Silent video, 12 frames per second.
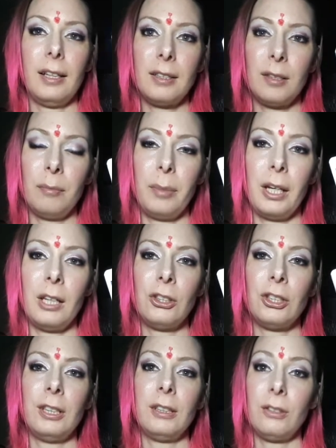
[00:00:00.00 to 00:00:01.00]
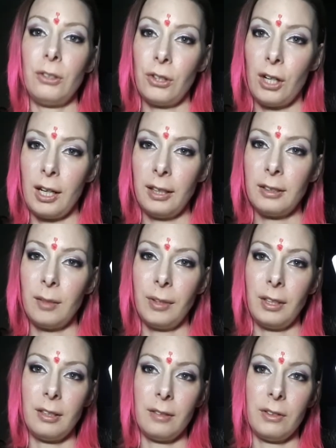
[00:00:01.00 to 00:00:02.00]
some patience, trying
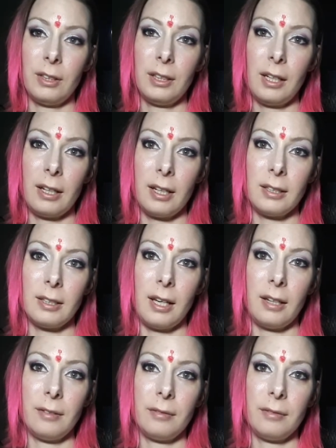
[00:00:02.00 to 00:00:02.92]
something different, like I said.